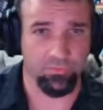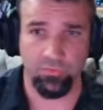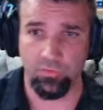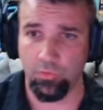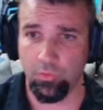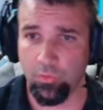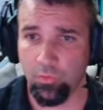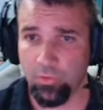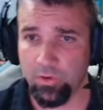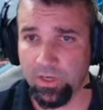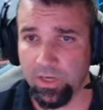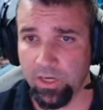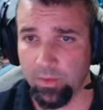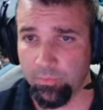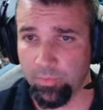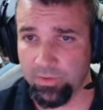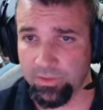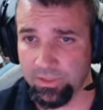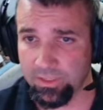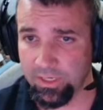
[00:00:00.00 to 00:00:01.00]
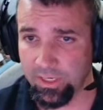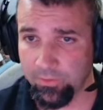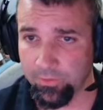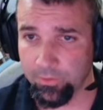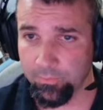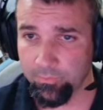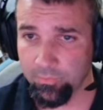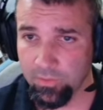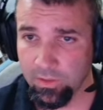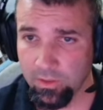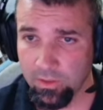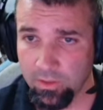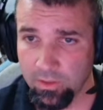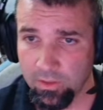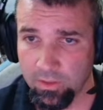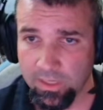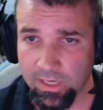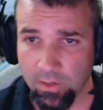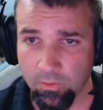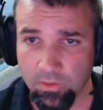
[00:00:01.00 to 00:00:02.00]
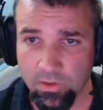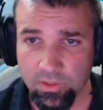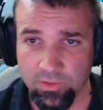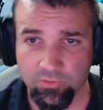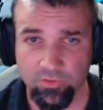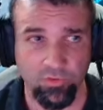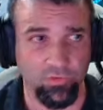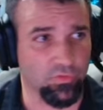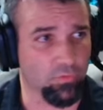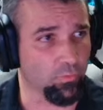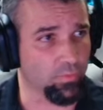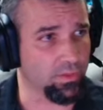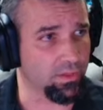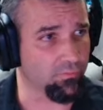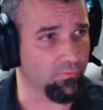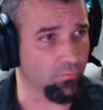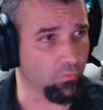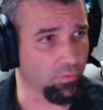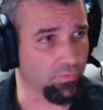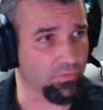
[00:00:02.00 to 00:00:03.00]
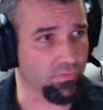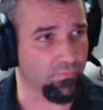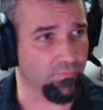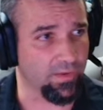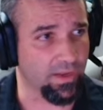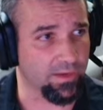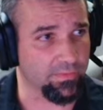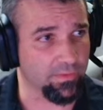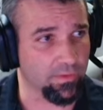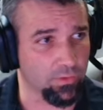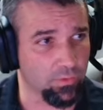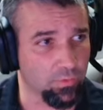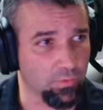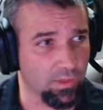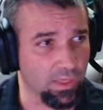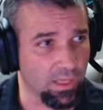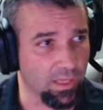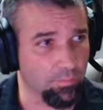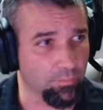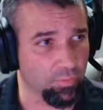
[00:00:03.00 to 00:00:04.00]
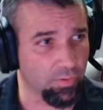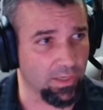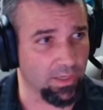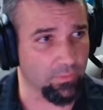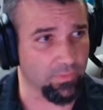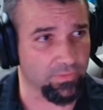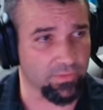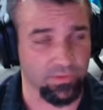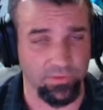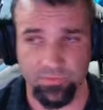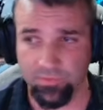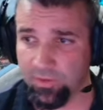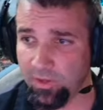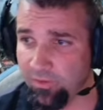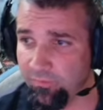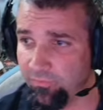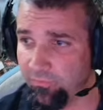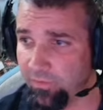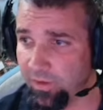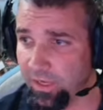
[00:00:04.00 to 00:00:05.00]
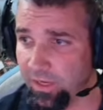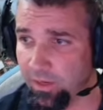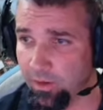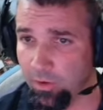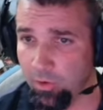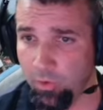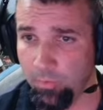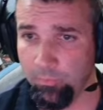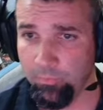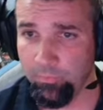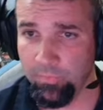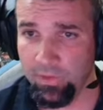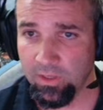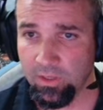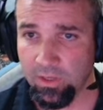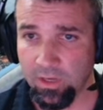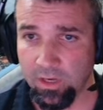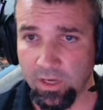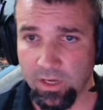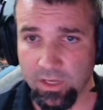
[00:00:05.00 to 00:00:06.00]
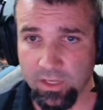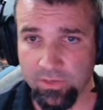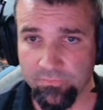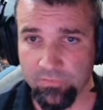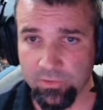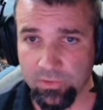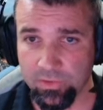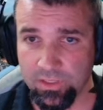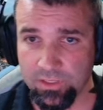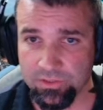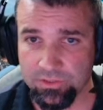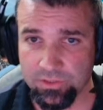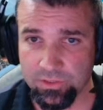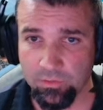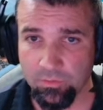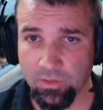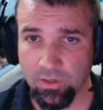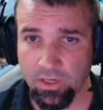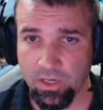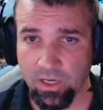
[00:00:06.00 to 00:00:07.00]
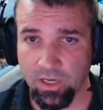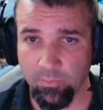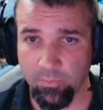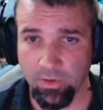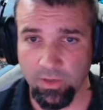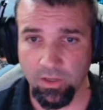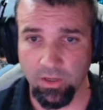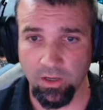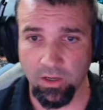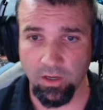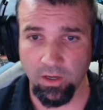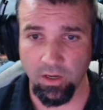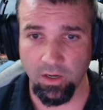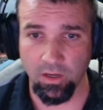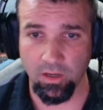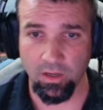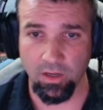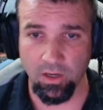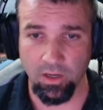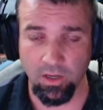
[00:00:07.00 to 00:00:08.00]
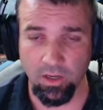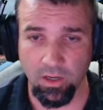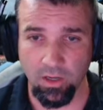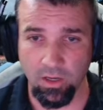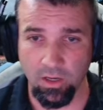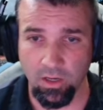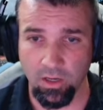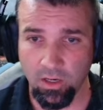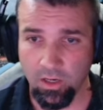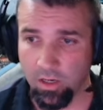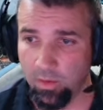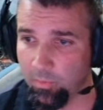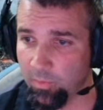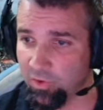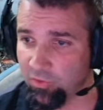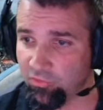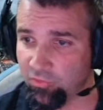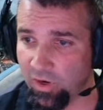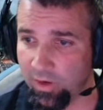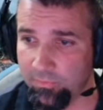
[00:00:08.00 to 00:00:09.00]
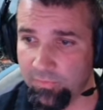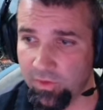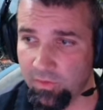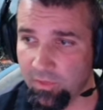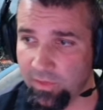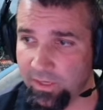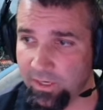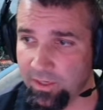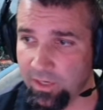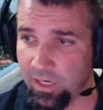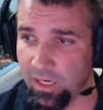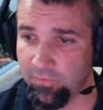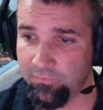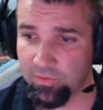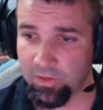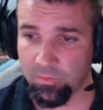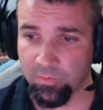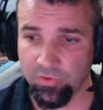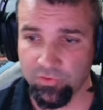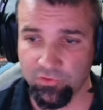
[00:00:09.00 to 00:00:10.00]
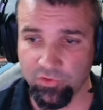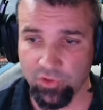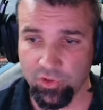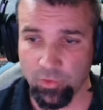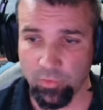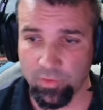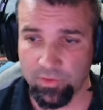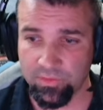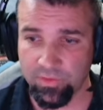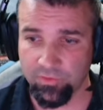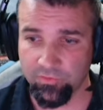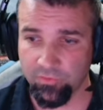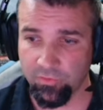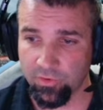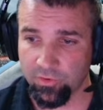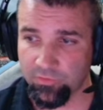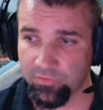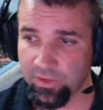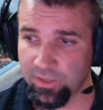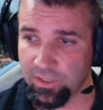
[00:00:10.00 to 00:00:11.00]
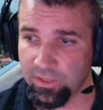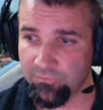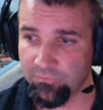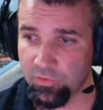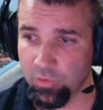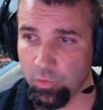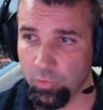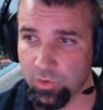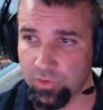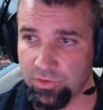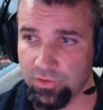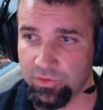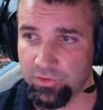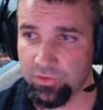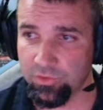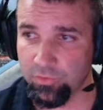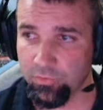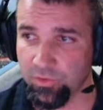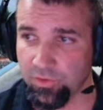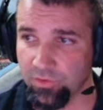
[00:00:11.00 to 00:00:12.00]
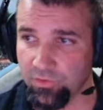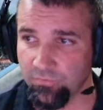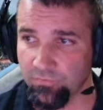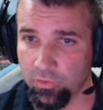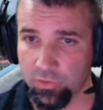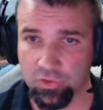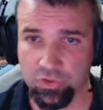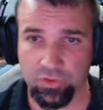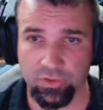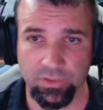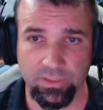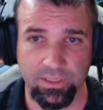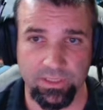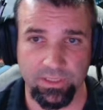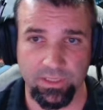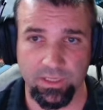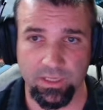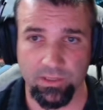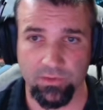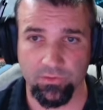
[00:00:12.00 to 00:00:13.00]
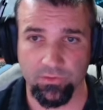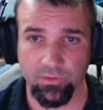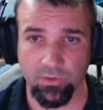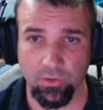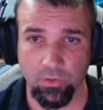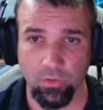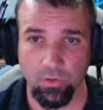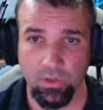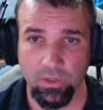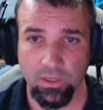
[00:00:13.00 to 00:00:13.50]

to kind of put together. Now, just to reinforce the fact that you can play with this stuff at home, if you need to, I'm gonna drop the link off, and I'm going to show you what this looks like if you were to do this virtually. Okay, so